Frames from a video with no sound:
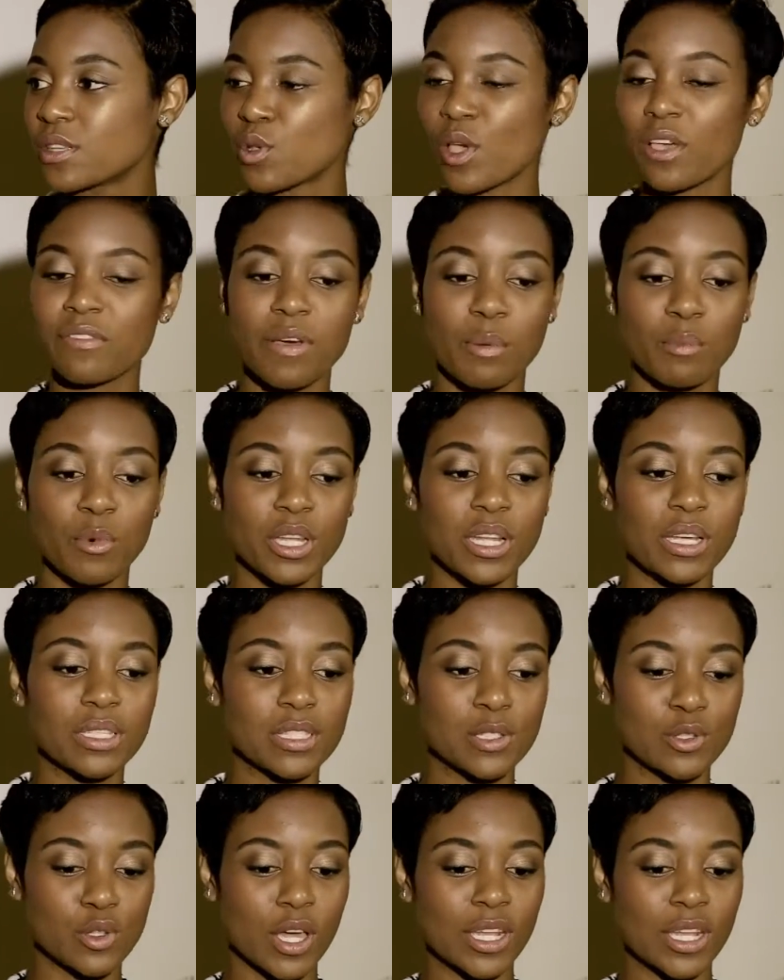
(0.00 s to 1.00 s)
So if I'm going to
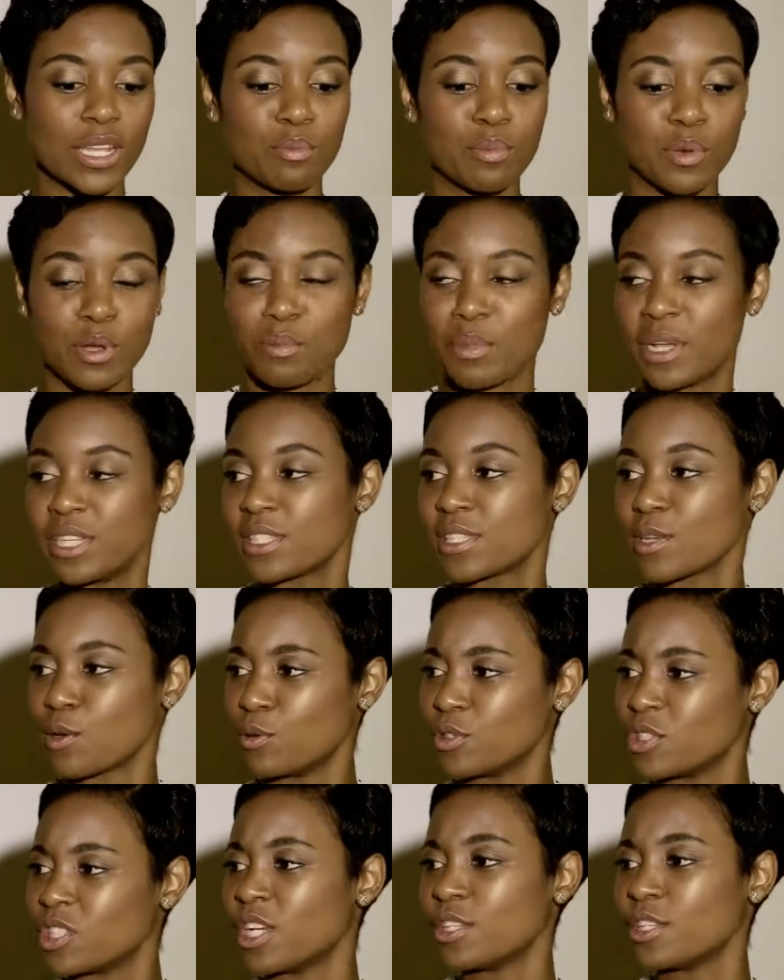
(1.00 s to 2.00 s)
start implementing
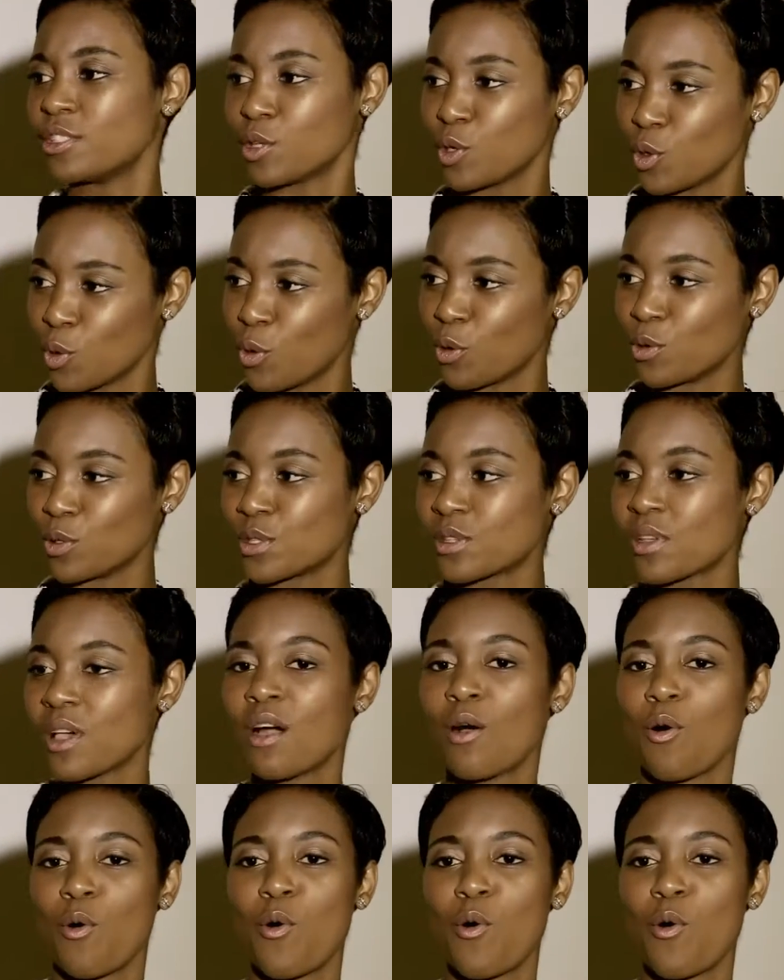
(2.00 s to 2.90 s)
or changing laws